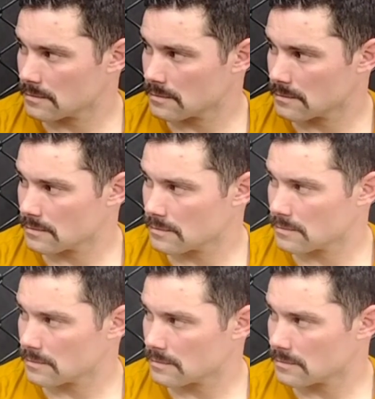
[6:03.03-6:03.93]

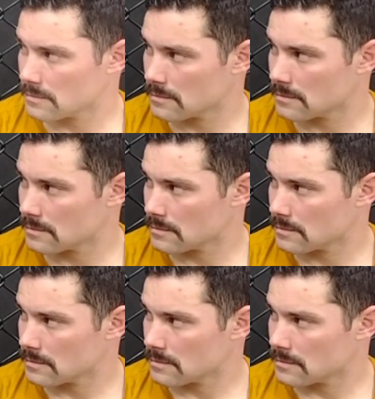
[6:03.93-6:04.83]

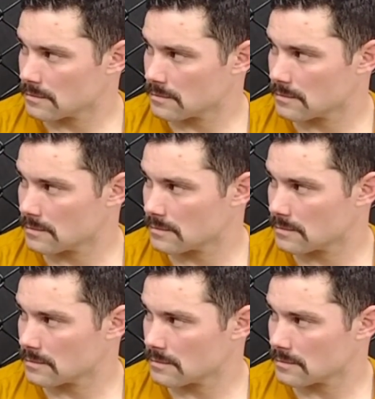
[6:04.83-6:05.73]

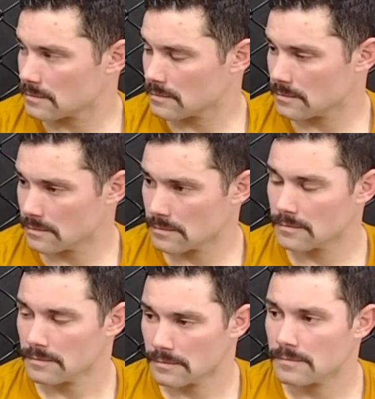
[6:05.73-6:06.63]

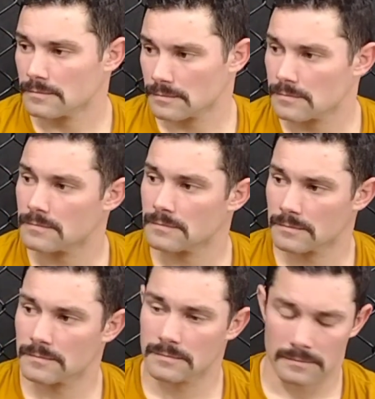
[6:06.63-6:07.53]

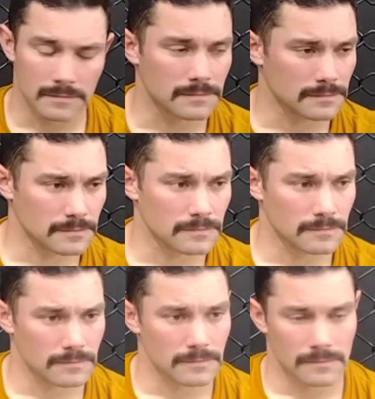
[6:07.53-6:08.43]

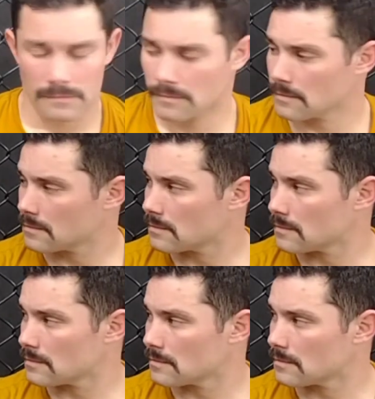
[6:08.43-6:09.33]

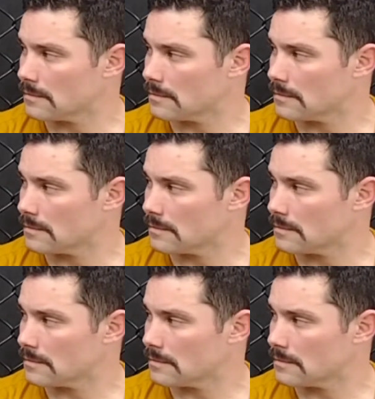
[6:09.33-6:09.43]
This person isn't speaking.